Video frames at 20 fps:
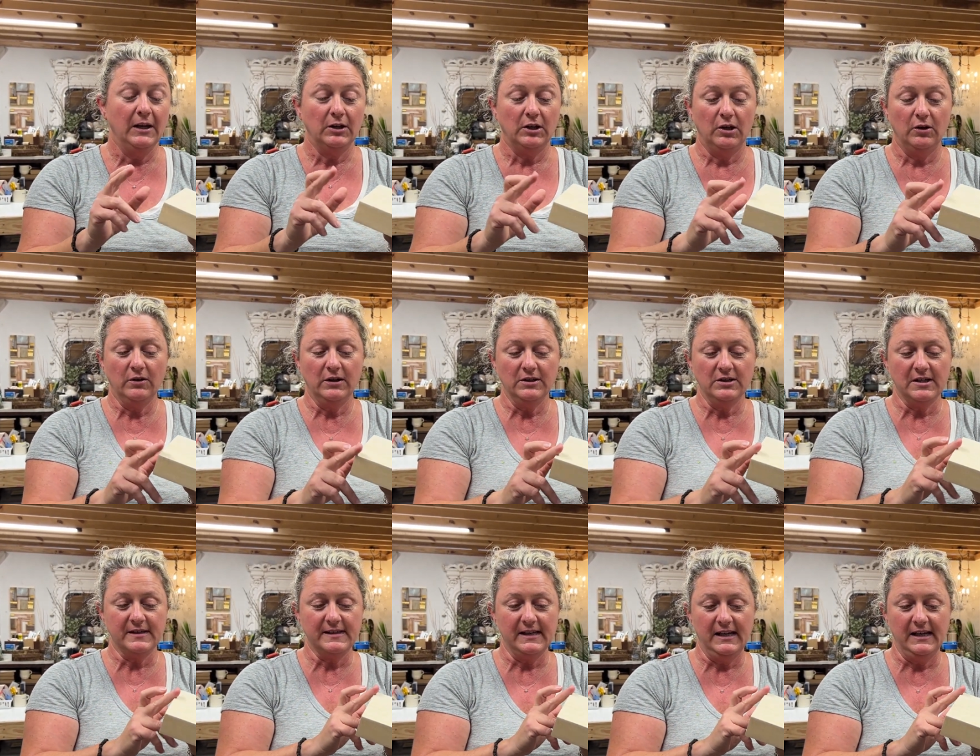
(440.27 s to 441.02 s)
You can
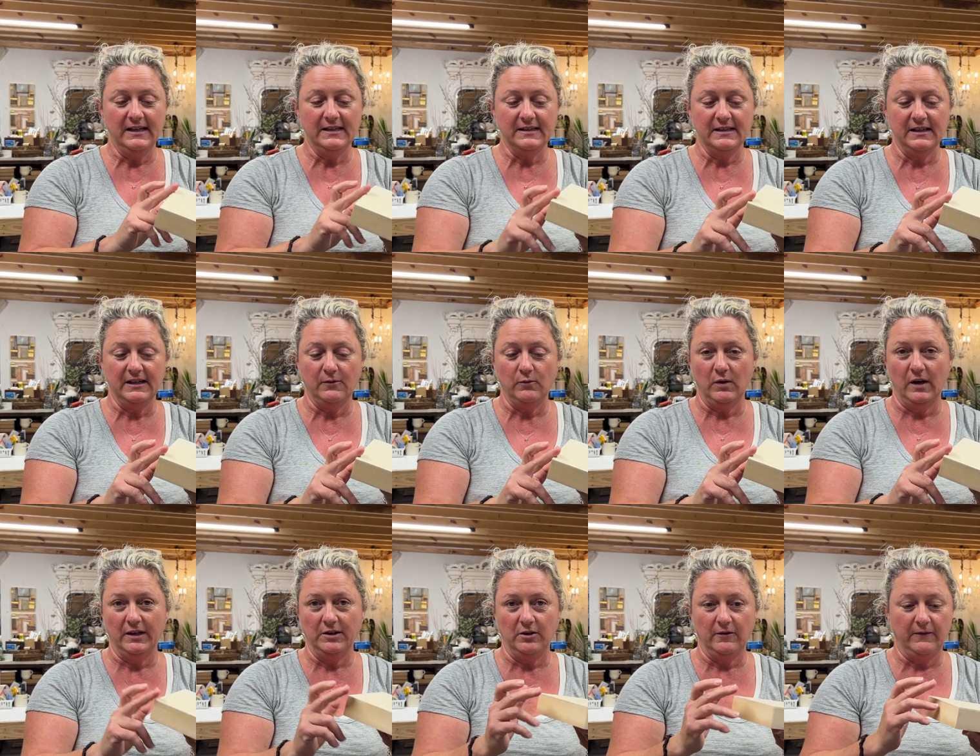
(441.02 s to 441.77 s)
just easily
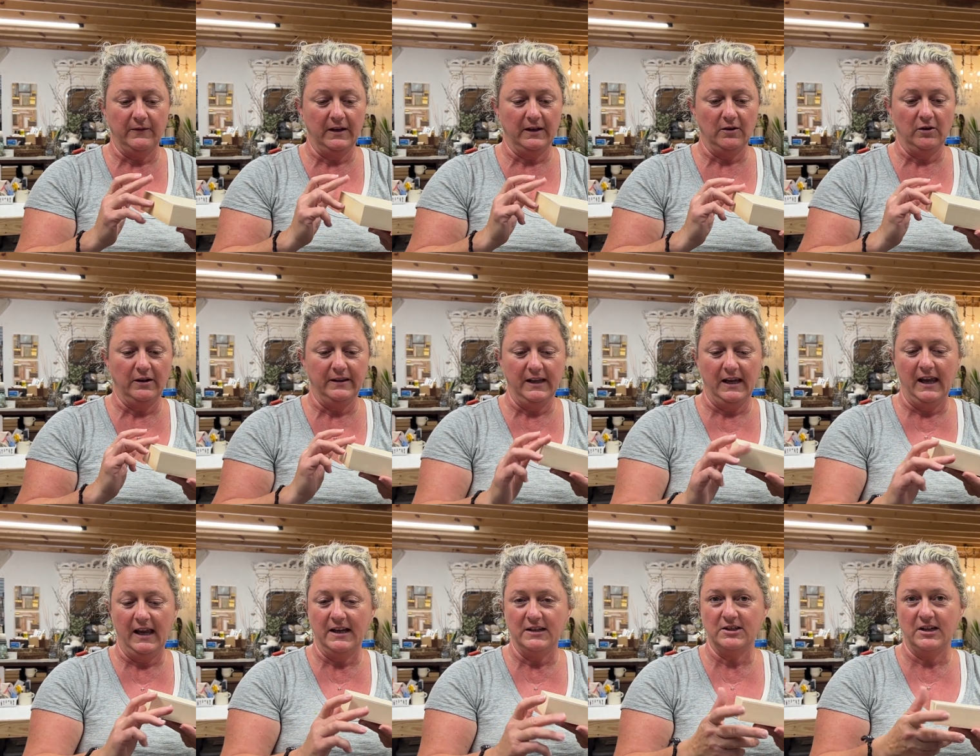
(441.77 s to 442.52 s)
run your finger on the
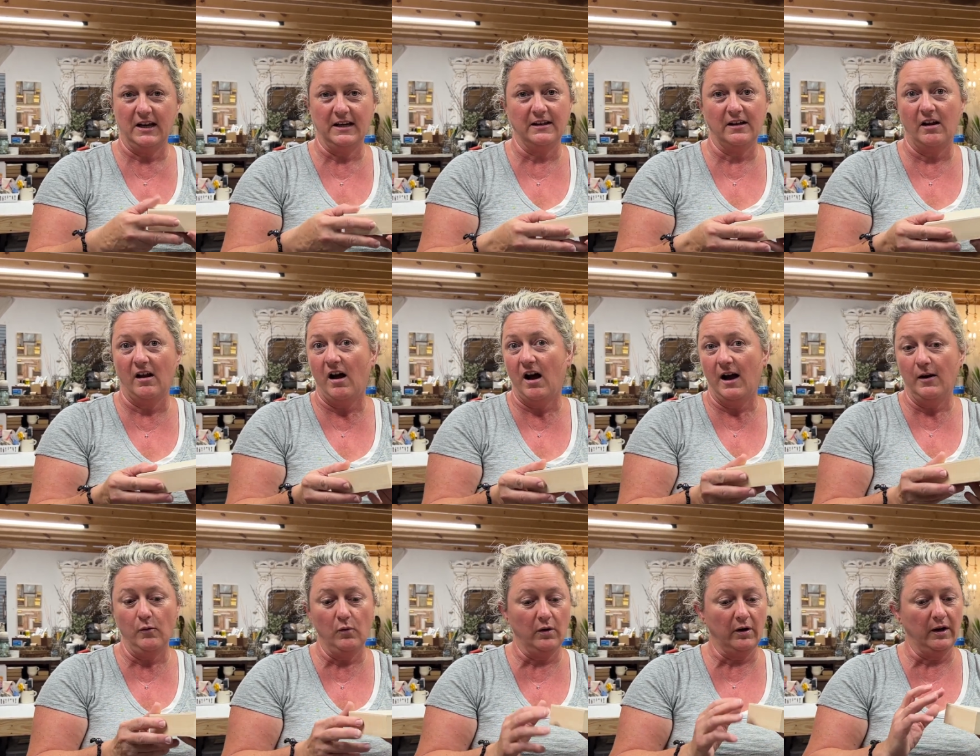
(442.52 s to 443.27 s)
edge and
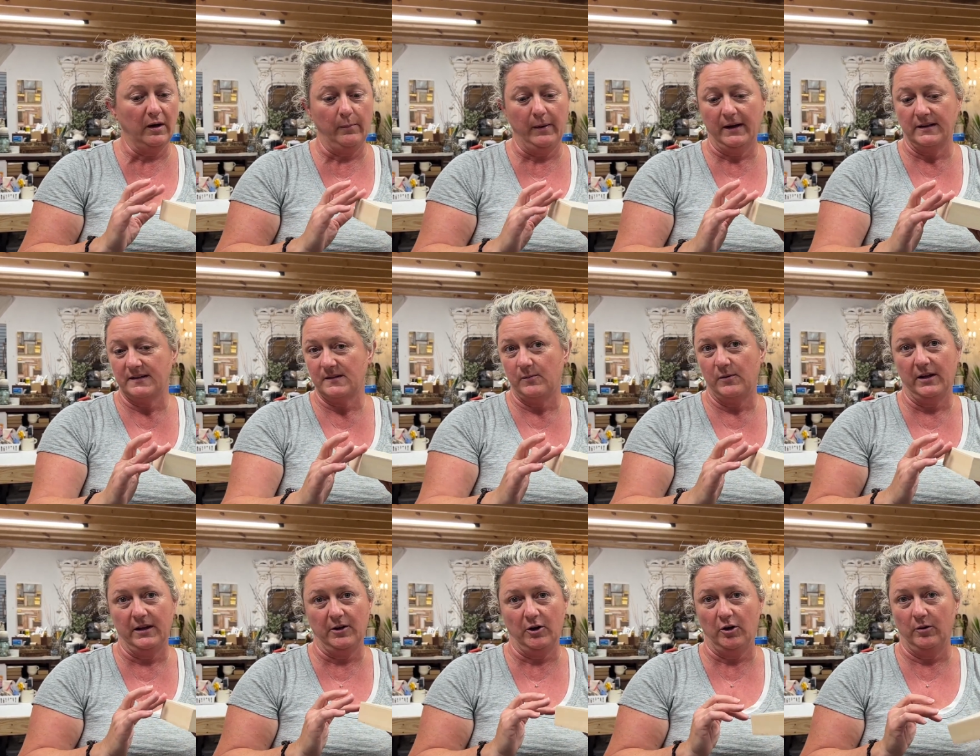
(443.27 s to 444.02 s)
not worry about a
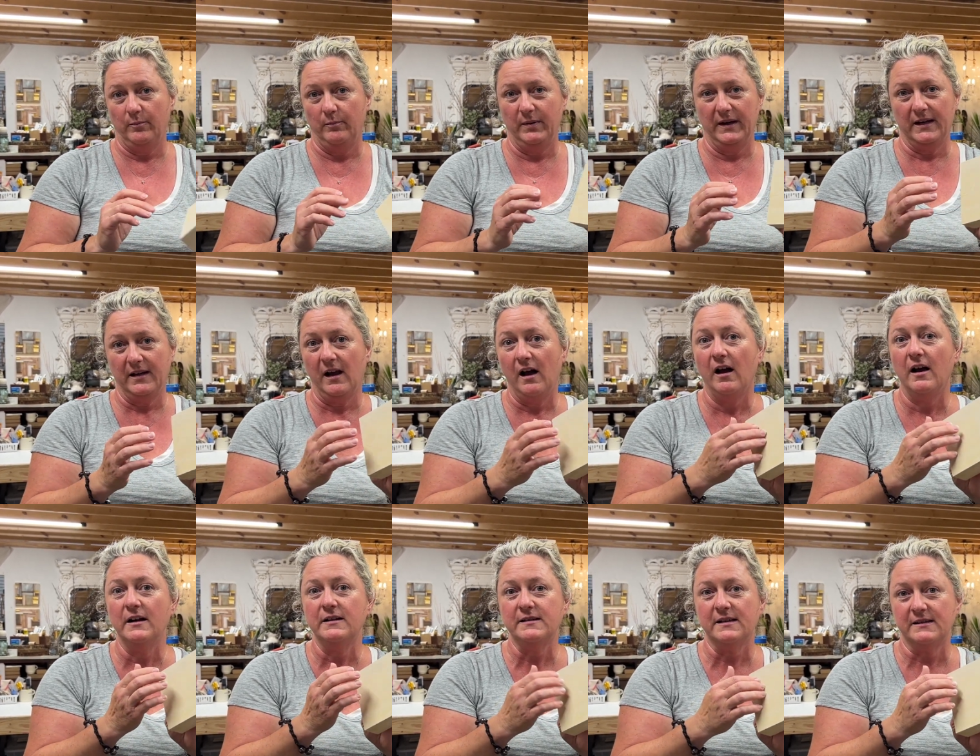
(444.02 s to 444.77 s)
splinter,
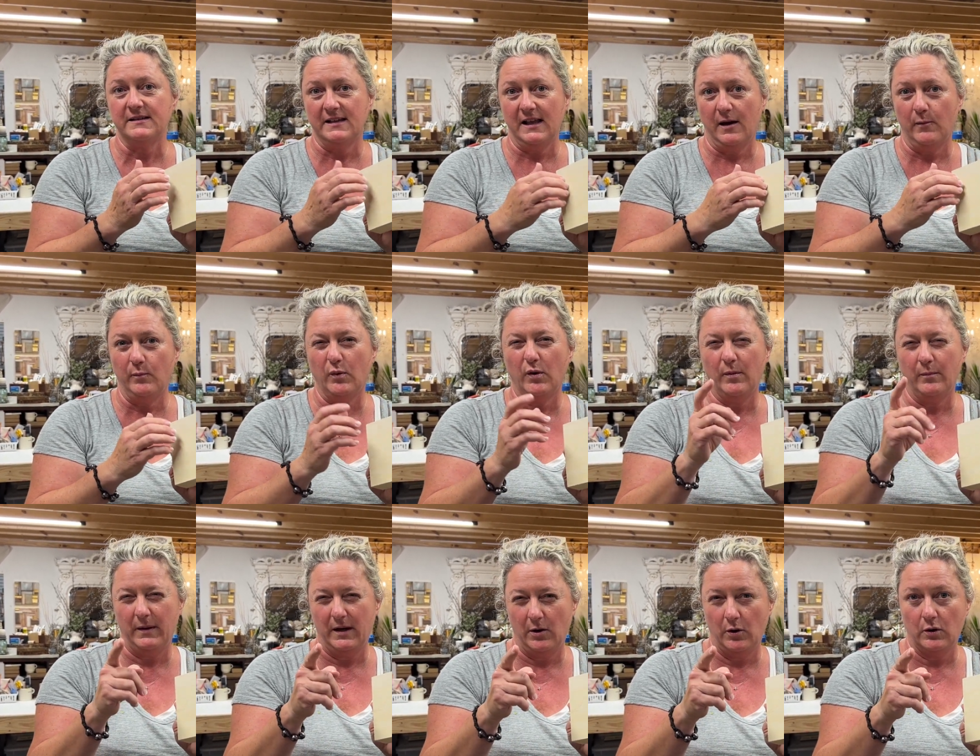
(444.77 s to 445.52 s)
because it's that
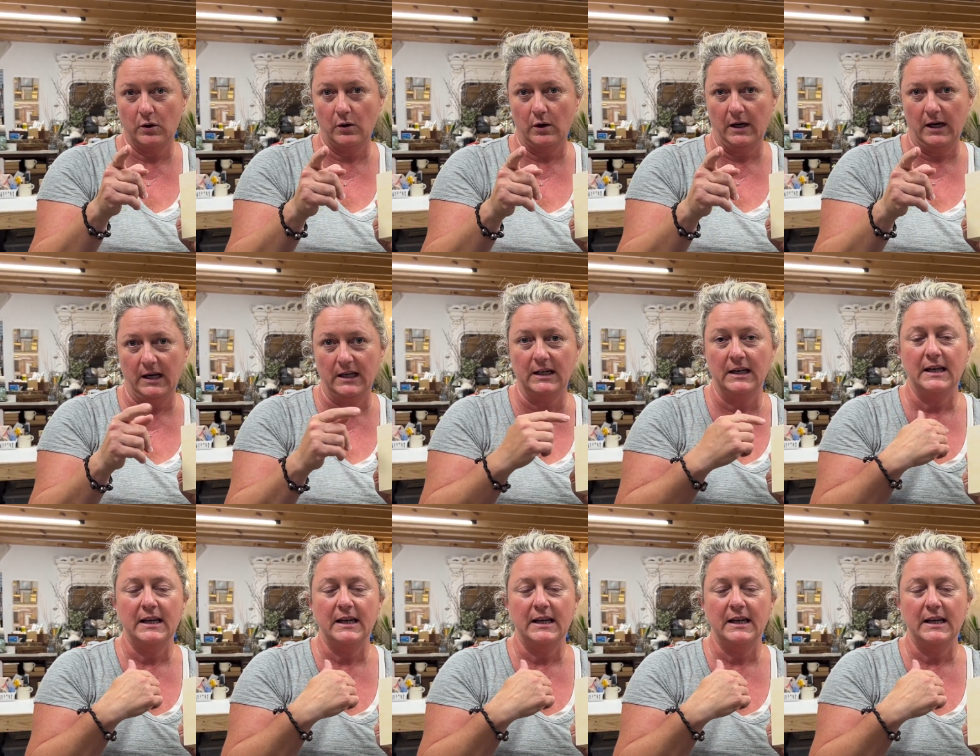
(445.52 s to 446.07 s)
Premier grade.